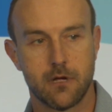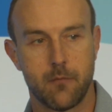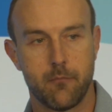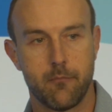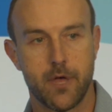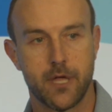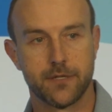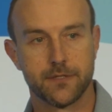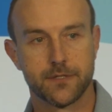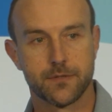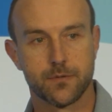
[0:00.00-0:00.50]
a
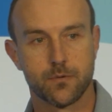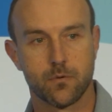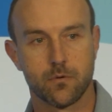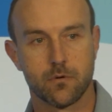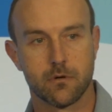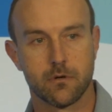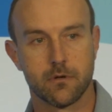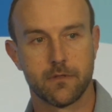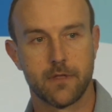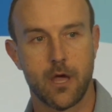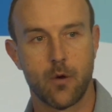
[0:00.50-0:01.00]

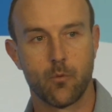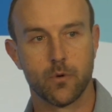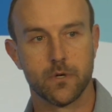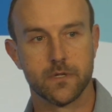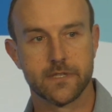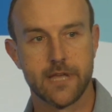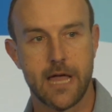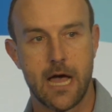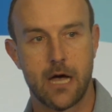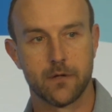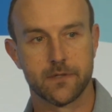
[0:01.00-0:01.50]
mentor that
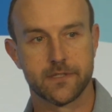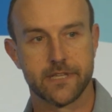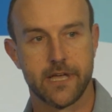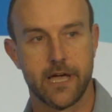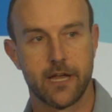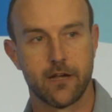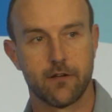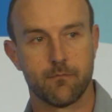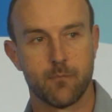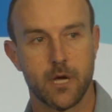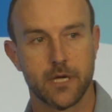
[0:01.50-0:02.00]
was
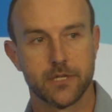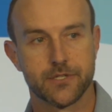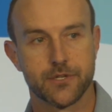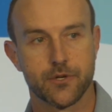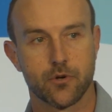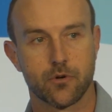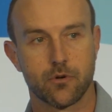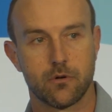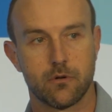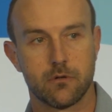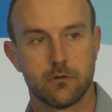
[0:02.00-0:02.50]
outside of my
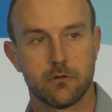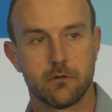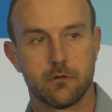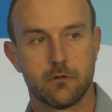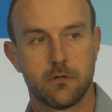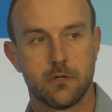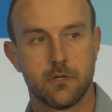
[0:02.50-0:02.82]
circle.